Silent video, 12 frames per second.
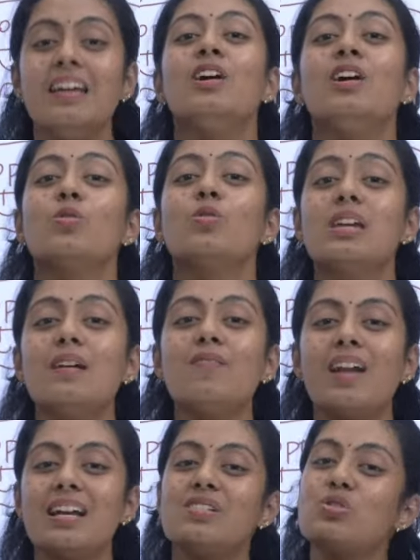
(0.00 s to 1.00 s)
to give
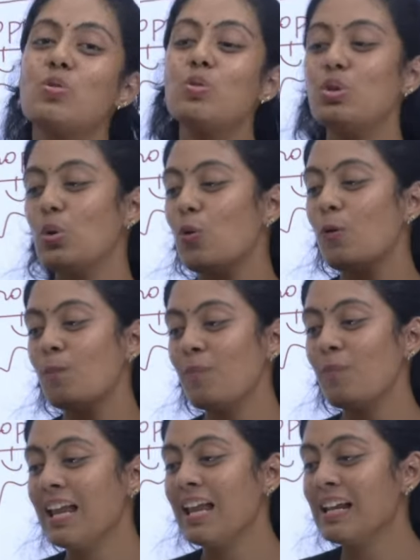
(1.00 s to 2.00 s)
rise to 2
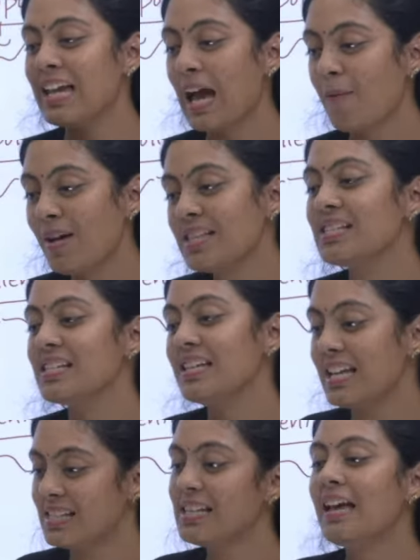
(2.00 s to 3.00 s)
male gametes.
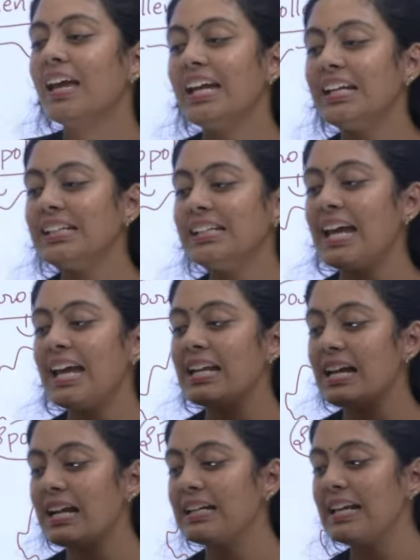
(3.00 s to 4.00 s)
Yes, in time
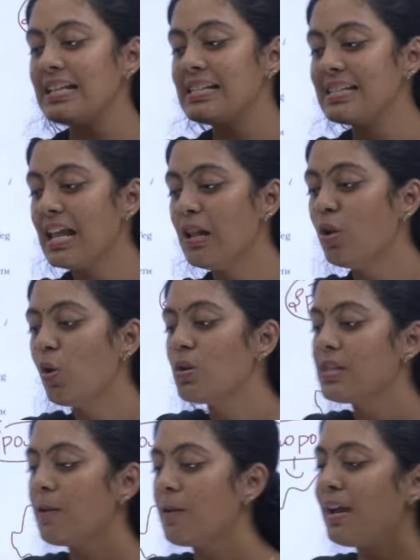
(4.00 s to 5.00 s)
contains cellulose
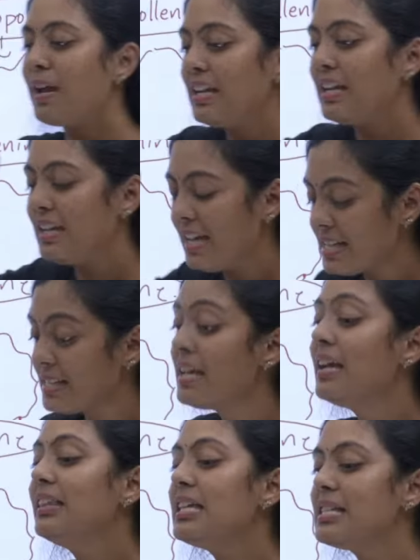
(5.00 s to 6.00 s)
and pectin. Yes,
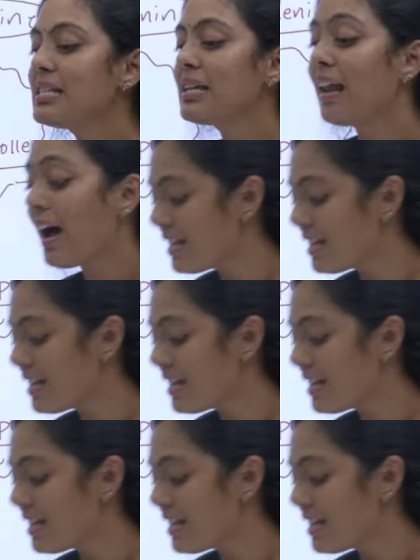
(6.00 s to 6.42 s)
this is class